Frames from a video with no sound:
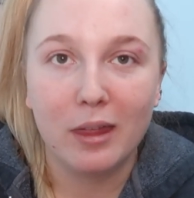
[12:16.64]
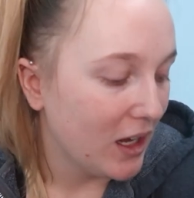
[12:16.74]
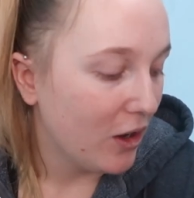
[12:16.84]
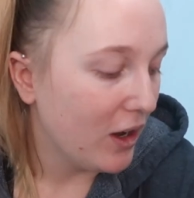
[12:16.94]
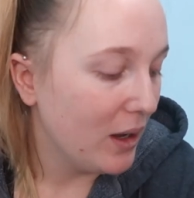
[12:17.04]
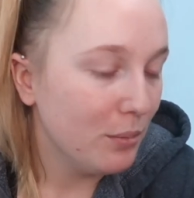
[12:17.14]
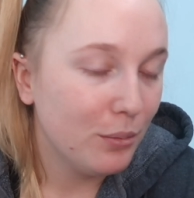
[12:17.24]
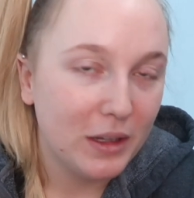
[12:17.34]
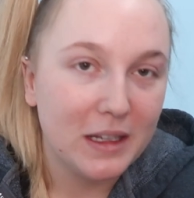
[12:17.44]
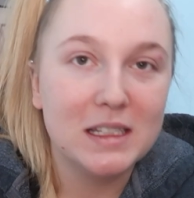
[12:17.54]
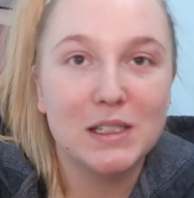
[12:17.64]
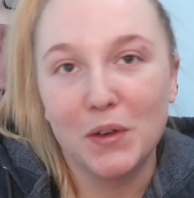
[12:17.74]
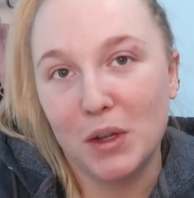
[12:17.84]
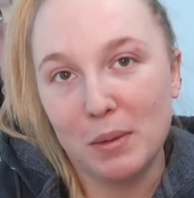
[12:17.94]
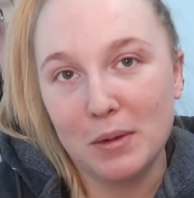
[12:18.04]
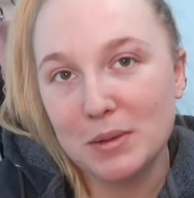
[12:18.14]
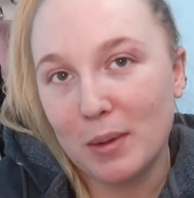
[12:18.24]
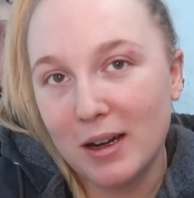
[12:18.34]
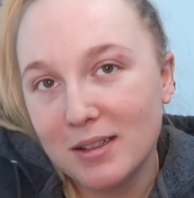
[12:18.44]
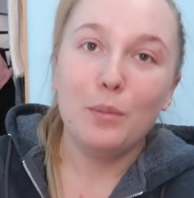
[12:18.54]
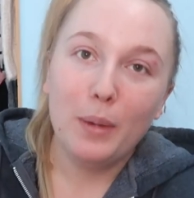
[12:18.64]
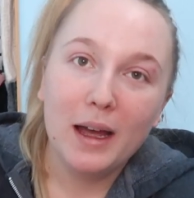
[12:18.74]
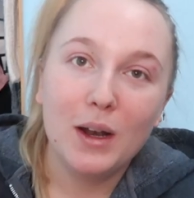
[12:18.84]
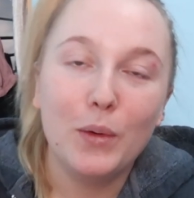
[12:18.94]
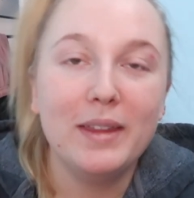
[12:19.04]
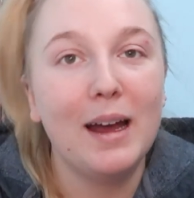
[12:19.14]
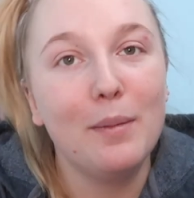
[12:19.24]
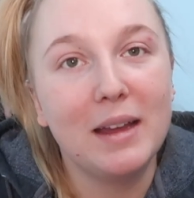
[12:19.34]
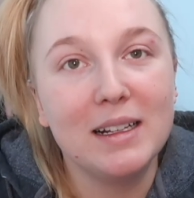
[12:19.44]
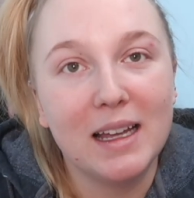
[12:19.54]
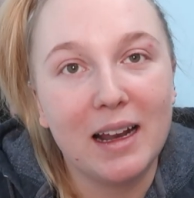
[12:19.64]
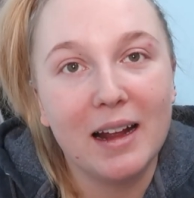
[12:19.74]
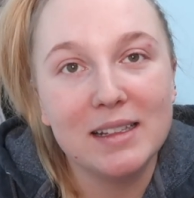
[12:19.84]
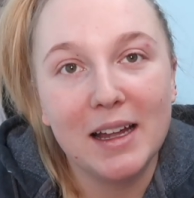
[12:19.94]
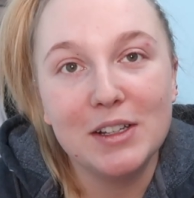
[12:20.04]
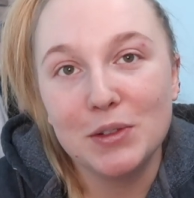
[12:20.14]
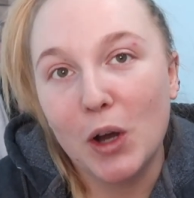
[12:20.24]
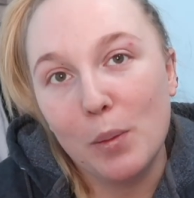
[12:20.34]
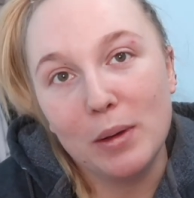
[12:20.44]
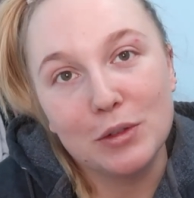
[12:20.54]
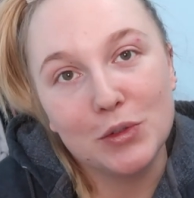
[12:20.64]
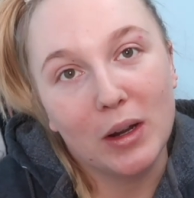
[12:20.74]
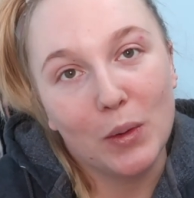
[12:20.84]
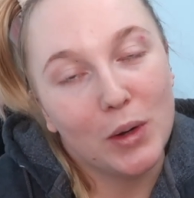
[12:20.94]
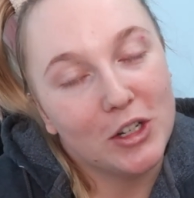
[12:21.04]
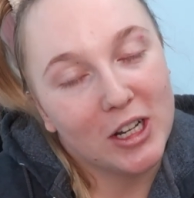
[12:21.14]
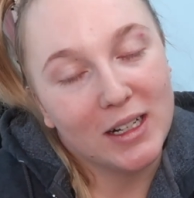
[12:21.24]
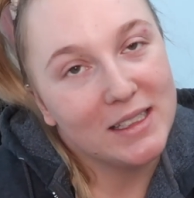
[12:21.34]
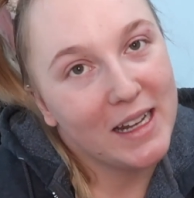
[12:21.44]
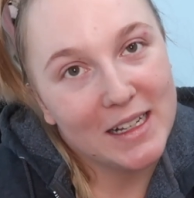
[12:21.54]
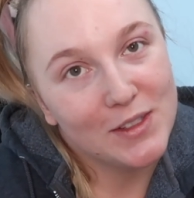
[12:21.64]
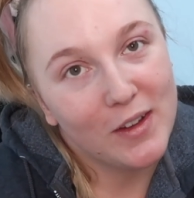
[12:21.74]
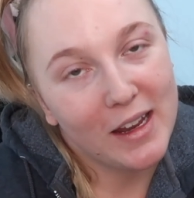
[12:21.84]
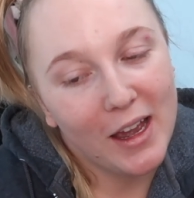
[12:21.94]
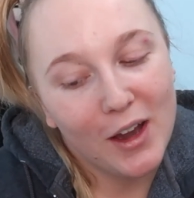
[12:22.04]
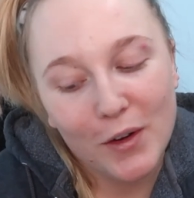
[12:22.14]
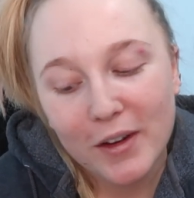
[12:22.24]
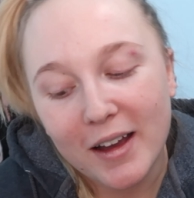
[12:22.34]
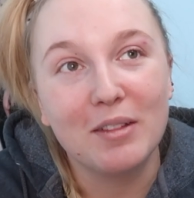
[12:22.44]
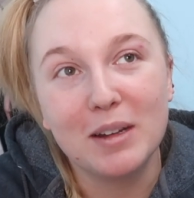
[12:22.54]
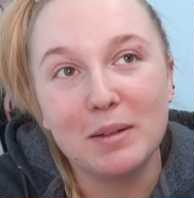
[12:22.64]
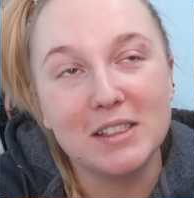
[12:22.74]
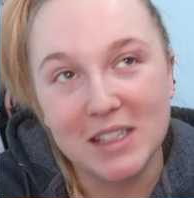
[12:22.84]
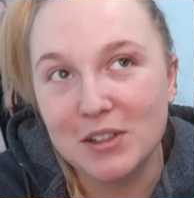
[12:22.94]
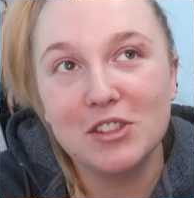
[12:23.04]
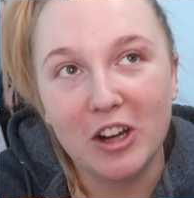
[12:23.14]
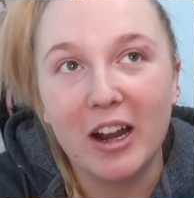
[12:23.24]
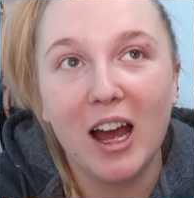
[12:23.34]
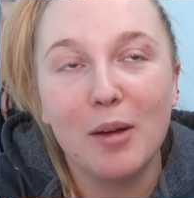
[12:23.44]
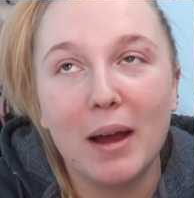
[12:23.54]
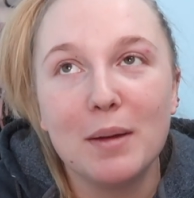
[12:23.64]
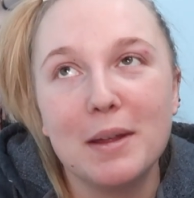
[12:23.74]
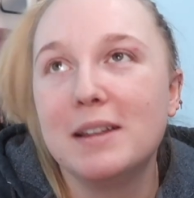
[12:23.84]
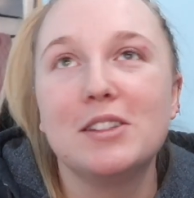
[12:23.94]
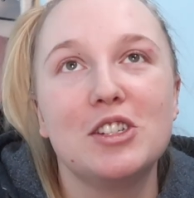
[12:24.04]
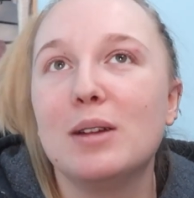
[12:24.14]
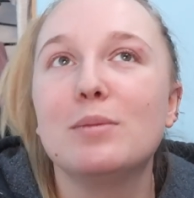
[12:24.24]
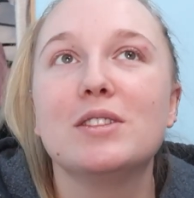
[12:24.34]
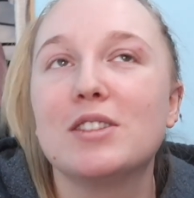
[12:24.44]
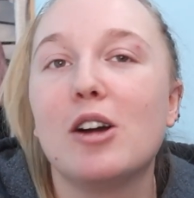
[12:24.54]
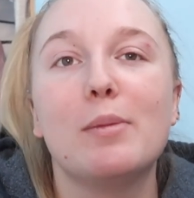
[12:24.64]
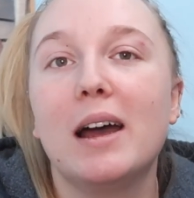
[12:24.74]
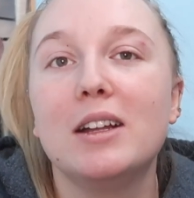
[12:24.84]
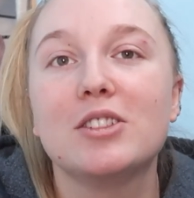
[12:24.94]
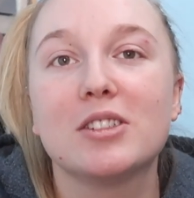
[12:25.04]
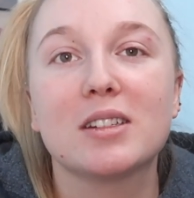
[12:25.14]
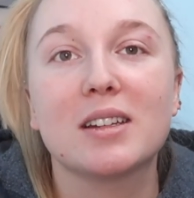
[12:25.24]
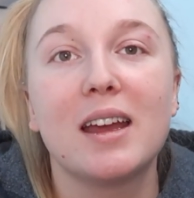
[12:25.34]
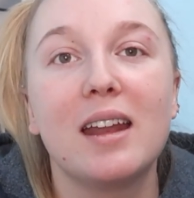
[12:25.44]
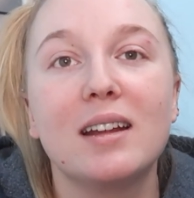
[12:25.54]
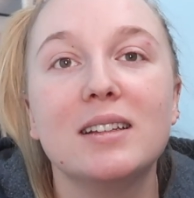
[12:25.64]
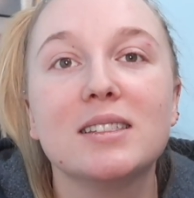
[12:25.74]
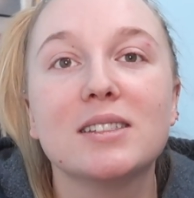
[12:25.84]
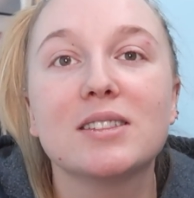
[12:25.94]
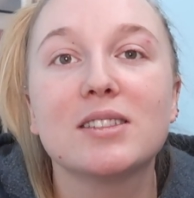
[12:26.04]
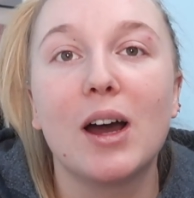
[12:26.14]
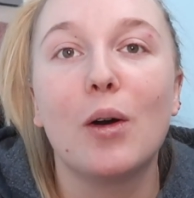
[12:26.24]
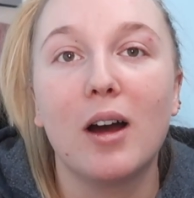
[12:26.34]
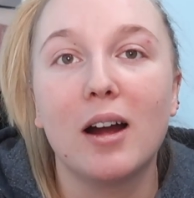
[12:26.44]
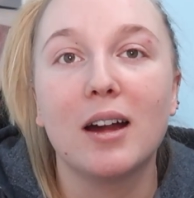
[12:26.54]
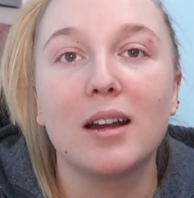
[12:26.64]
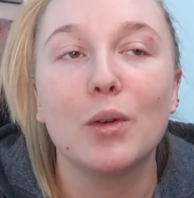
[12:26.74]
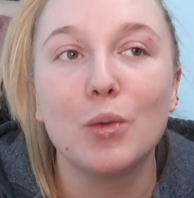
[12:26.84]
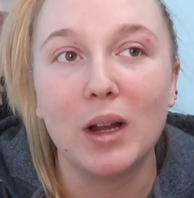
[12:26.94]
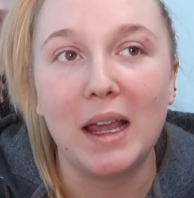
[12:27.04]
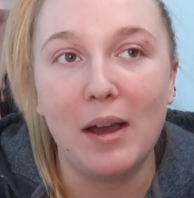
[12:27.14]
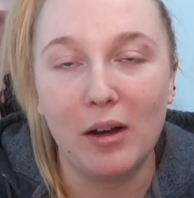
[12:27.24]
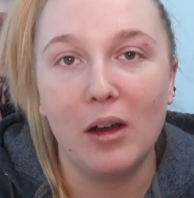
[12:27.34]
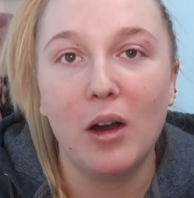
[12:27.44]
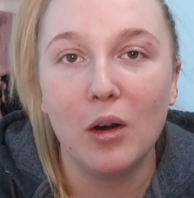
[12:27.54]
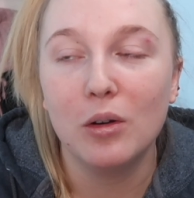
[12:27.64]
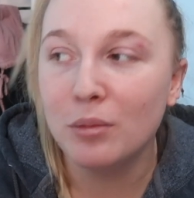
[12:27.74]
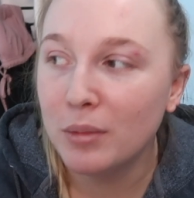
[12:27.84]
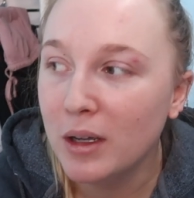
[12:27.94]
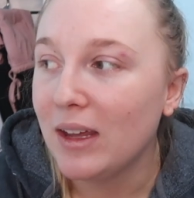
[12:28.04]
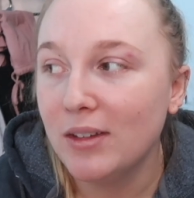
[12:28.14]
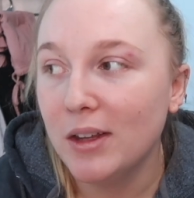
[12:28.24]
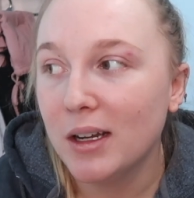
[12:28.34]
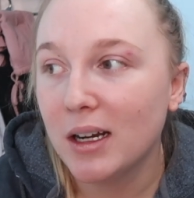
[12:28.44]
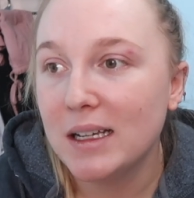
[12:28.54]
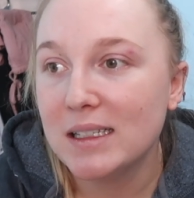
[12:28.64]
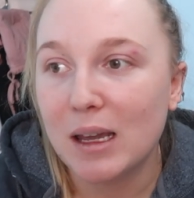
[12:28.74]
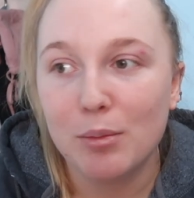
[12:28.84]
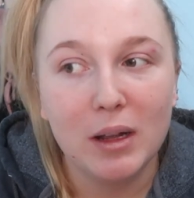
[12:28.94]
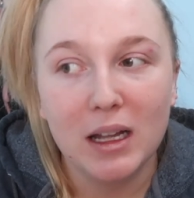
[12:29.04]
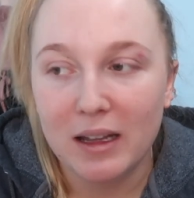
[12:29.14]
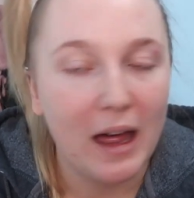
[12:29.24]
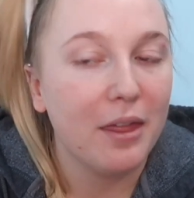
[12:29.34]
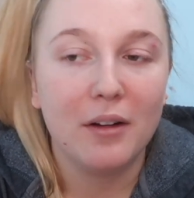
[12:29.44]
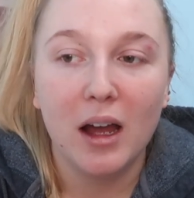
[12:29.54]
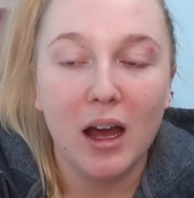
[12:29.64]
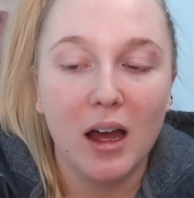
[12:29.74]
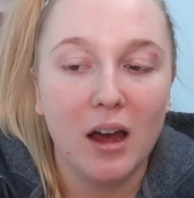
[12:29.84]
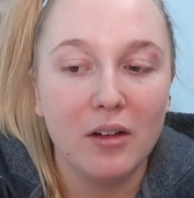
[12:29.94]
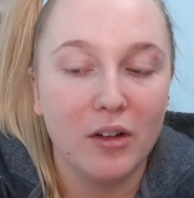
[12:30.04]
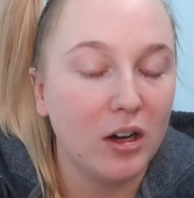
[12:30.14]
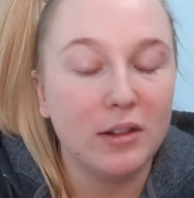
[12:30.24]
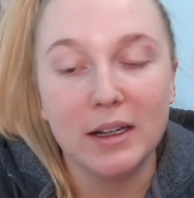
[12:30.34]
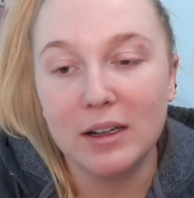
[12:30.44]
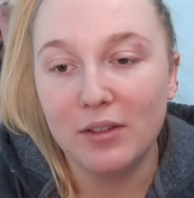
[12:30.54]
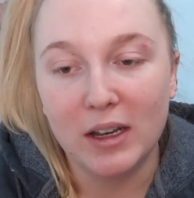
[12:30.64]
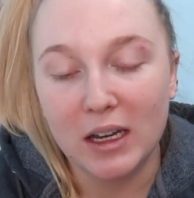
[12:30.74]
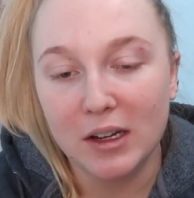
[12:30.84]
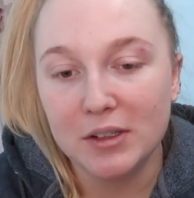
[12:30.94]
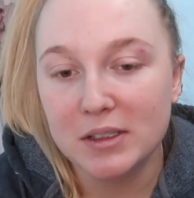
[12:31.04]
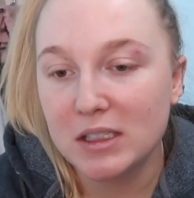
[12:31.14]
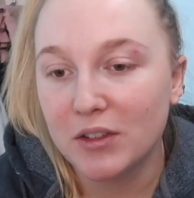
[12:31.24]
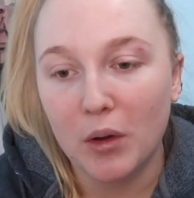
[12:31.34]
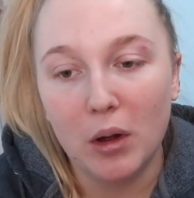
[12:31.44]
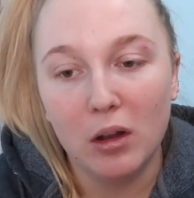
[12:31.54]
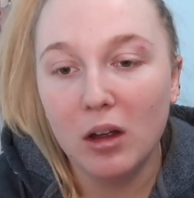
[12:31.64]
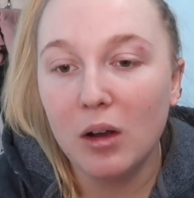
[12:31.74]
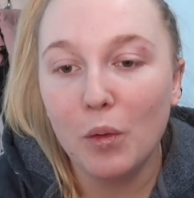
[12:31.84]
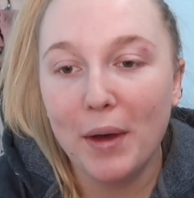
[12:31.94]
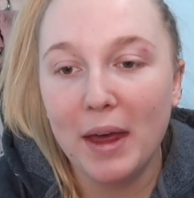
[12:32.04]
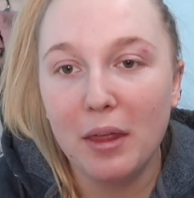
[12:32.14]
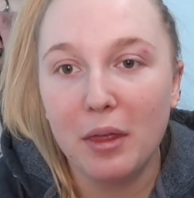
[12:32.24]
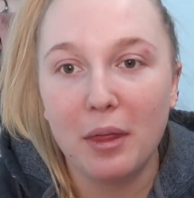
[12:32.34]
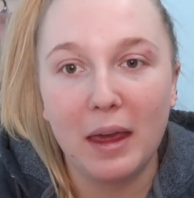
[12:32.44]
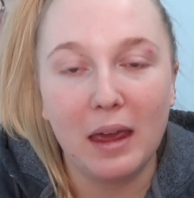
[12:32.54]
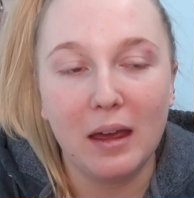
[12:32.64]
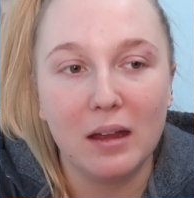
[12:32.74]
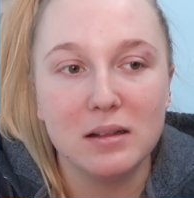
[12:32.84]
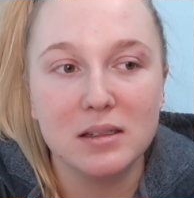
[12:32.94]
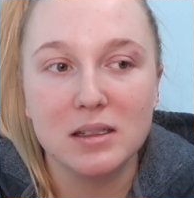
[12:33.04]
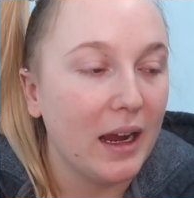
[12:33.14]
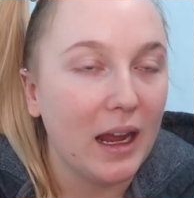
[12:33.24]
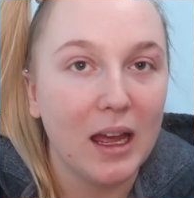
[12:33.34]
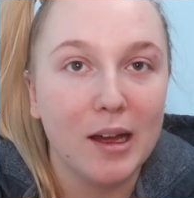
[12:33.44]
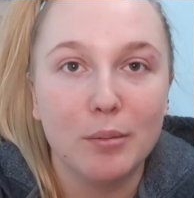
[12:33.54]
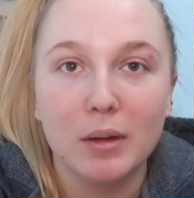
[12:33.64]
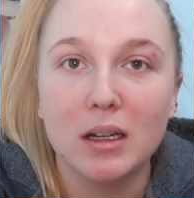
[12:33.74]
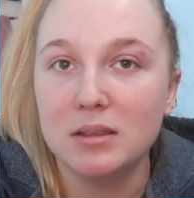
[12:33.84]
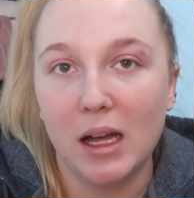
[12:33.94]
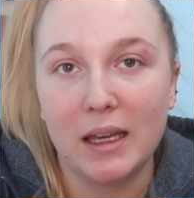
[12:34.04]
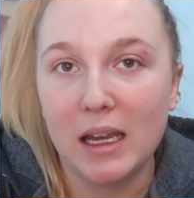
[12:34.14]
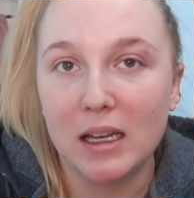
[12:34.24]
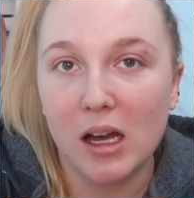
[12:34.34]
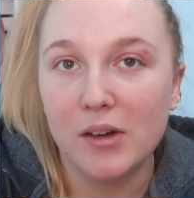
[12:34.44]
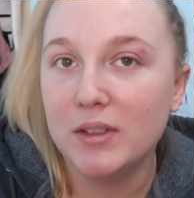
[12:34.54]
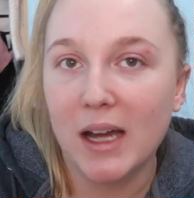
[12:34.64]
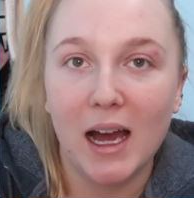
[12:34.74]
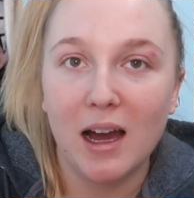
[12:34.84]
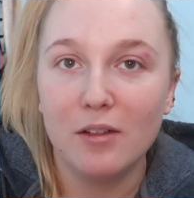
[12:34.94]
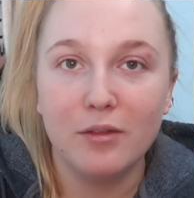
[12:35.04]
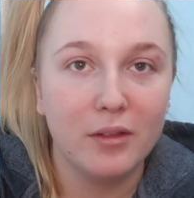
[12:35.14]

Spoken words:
So I'm pleased for the most part. But with that being said, guys, I do hope you enjoyed watching today's video. I'm gonna be so straight up. I miss the gym so much. It is so hard working out at home, even though there is a plethora of online videos to follow along with, and I am lucky enough to have